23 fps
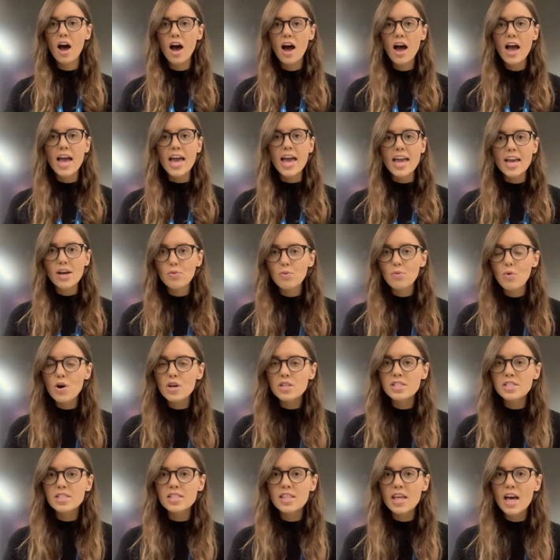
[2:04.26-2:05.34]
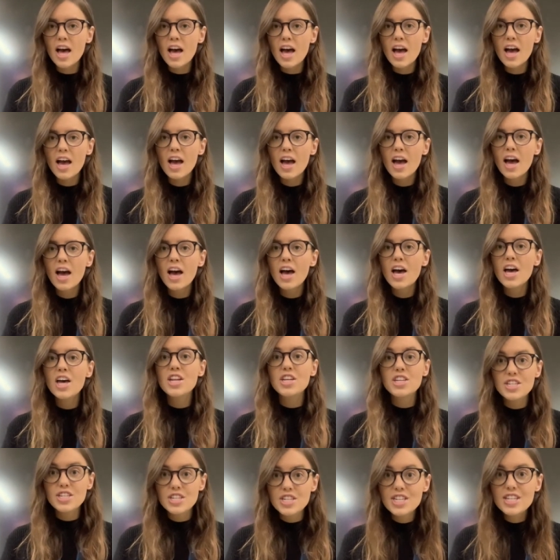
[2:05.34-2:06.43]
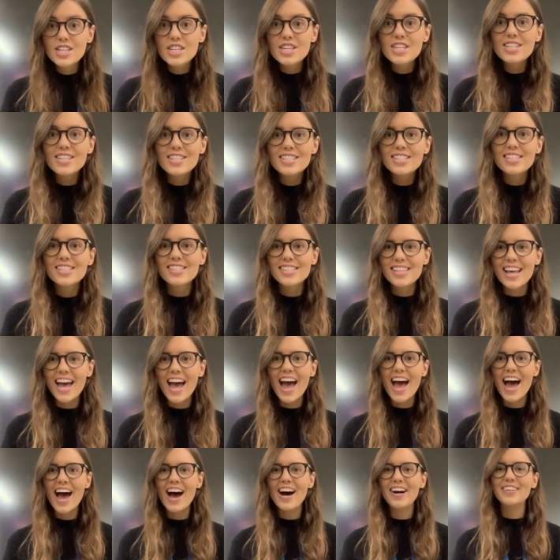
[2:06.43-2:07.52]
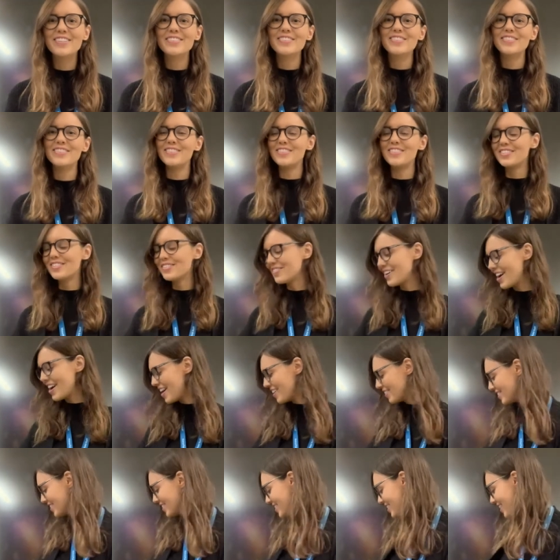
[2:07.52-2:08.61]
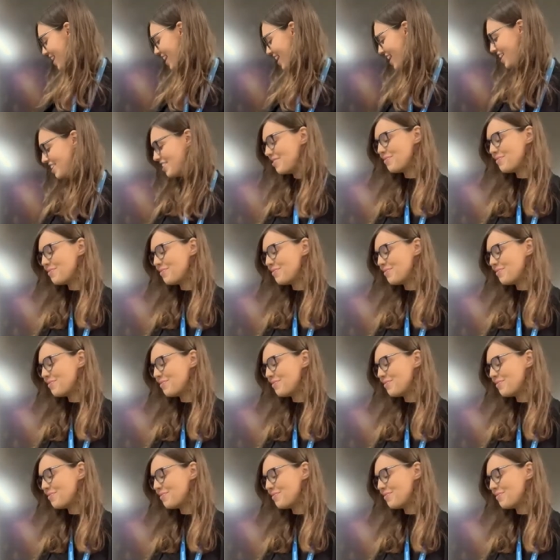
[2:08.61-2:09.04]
it was the mm sound well done